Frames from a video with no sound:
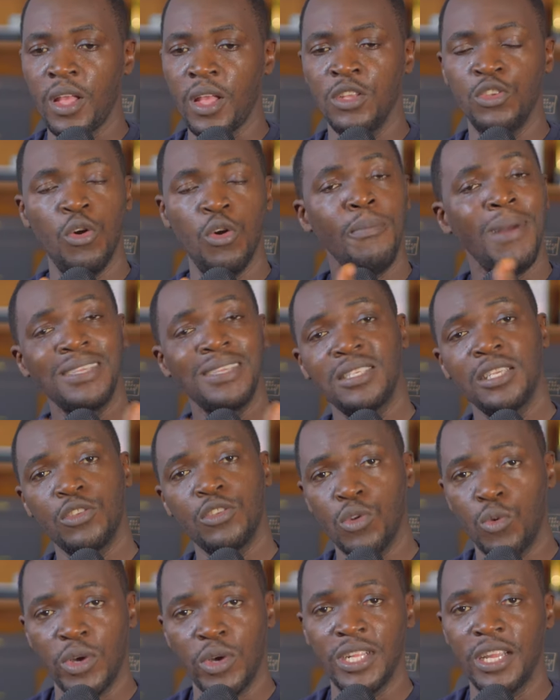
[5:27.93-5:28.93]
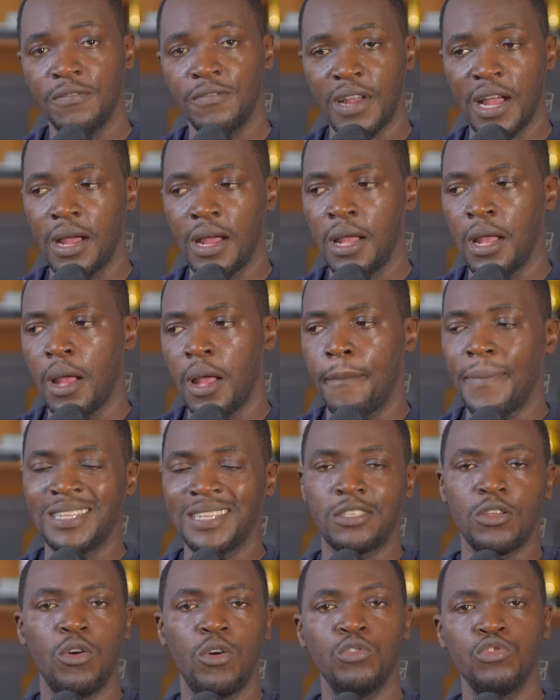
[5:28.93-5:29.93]
your master's or whatever,
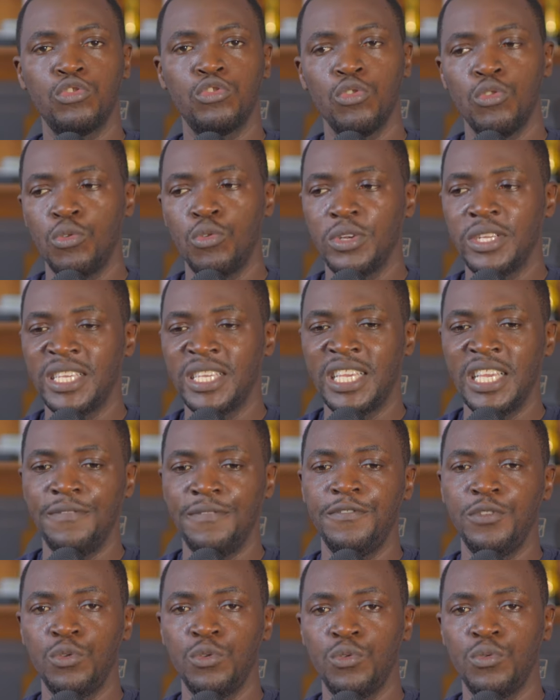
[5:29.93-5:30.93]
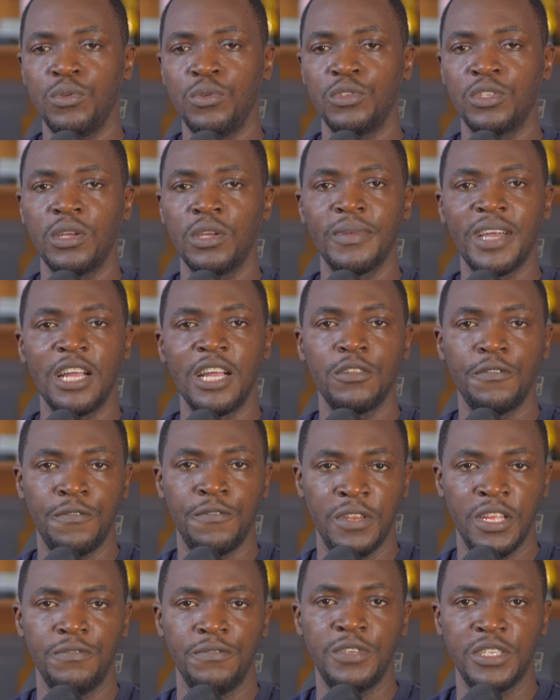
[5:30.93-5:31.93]
but also give you some kind of
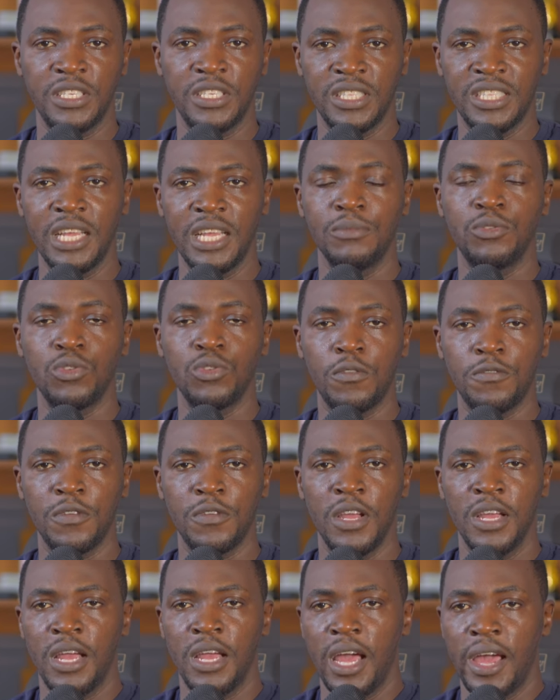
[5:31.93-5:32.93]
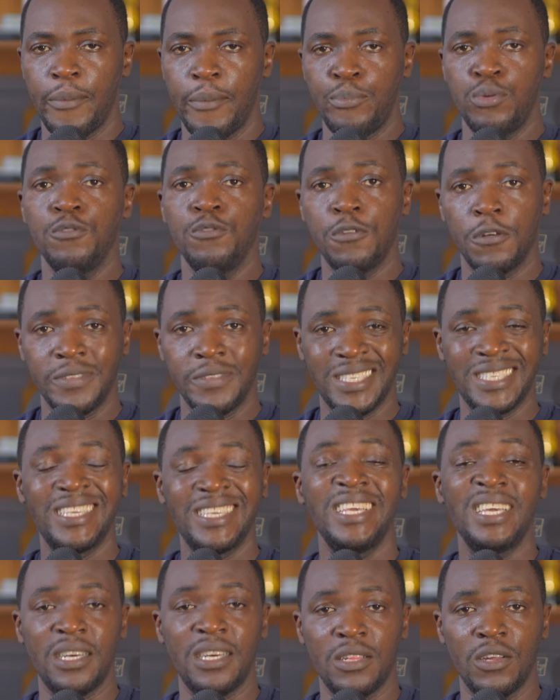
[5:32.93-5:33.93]
leverage in terms of proof of
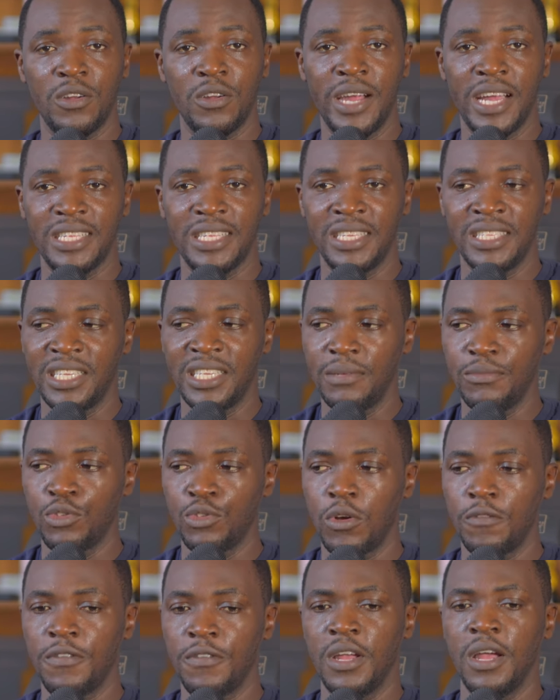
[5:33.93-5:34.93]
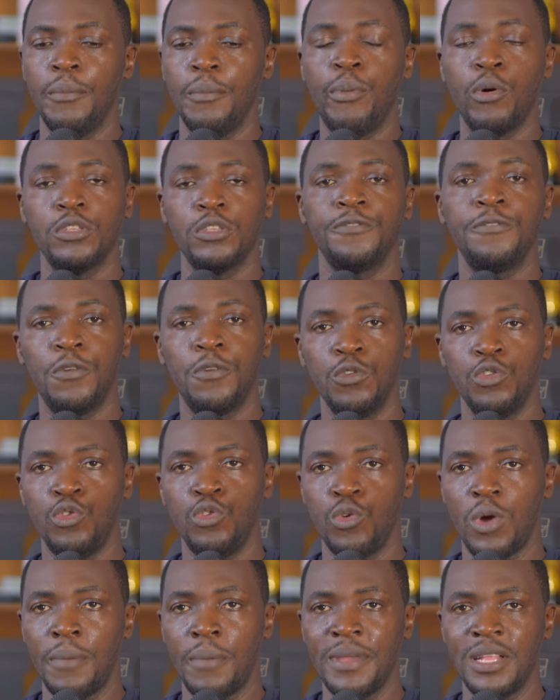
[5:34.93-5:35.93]
skill. All right, in terms of
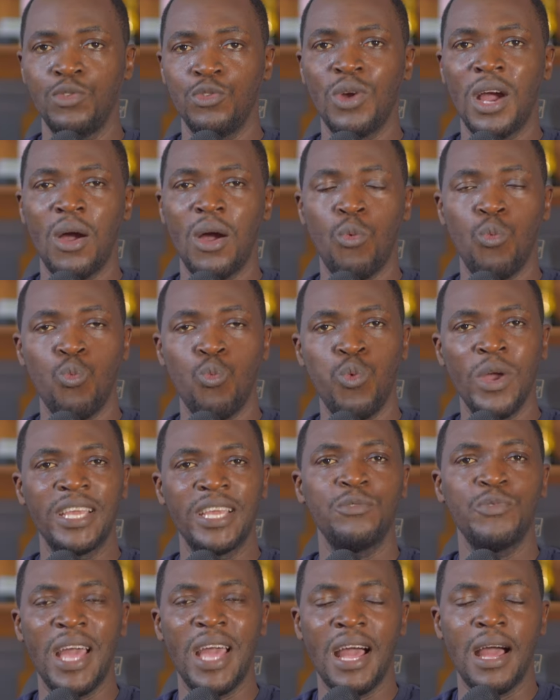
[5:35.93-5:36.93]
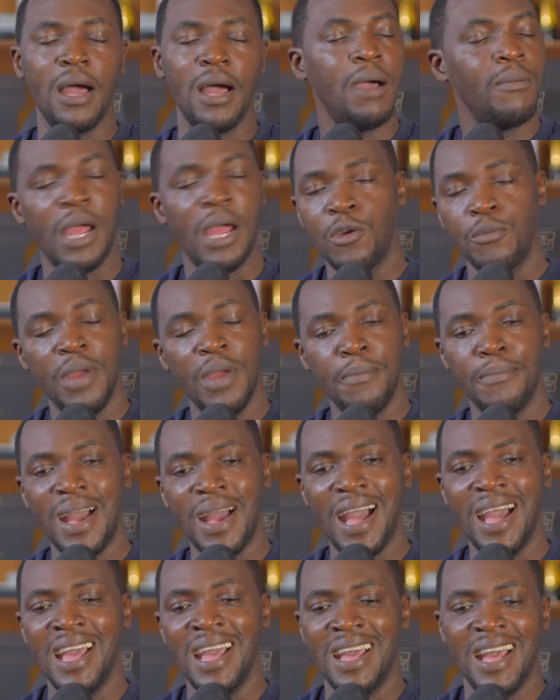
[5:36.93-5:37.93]
portfolio, I mean, you are working. I
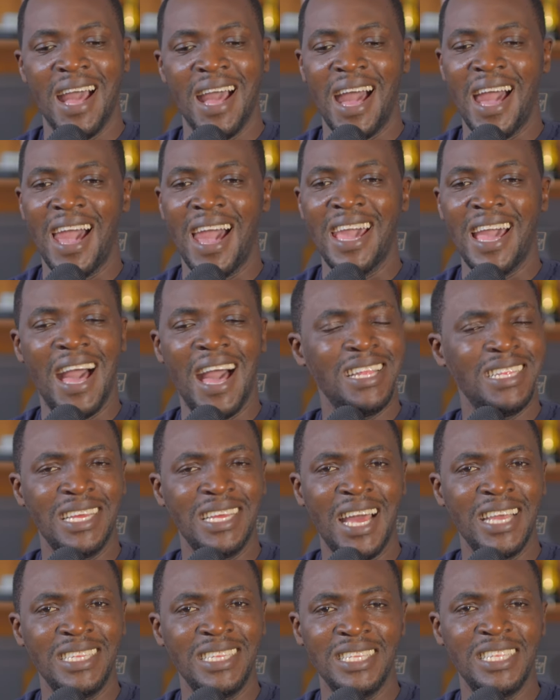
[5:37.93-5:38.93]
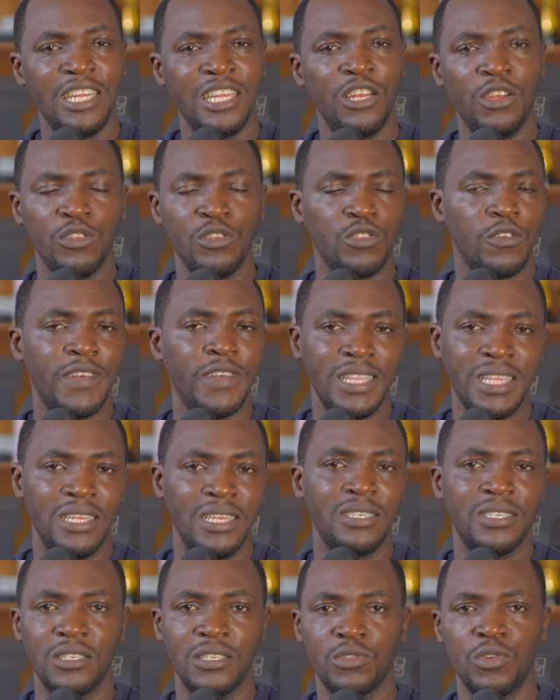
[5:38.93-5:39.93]
remember I did a lot of
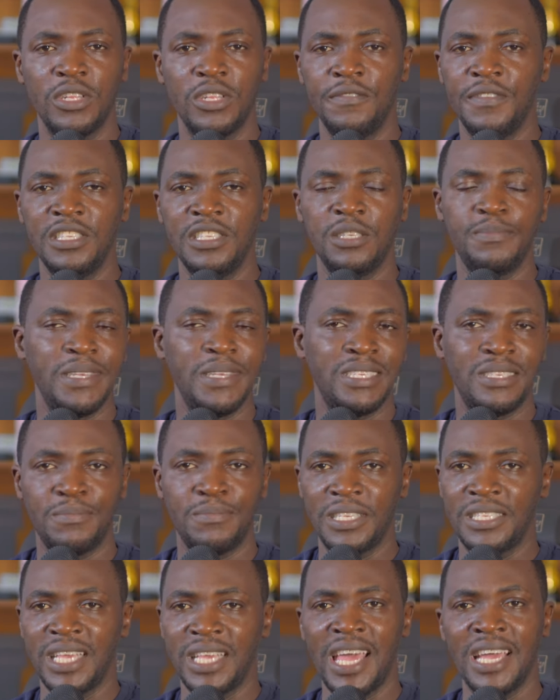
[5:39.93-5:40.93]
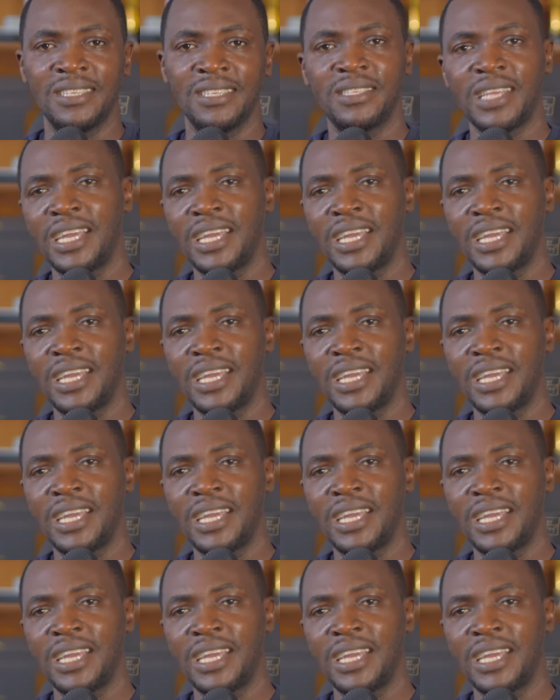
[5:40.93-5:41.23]
analysis on even SpaceX.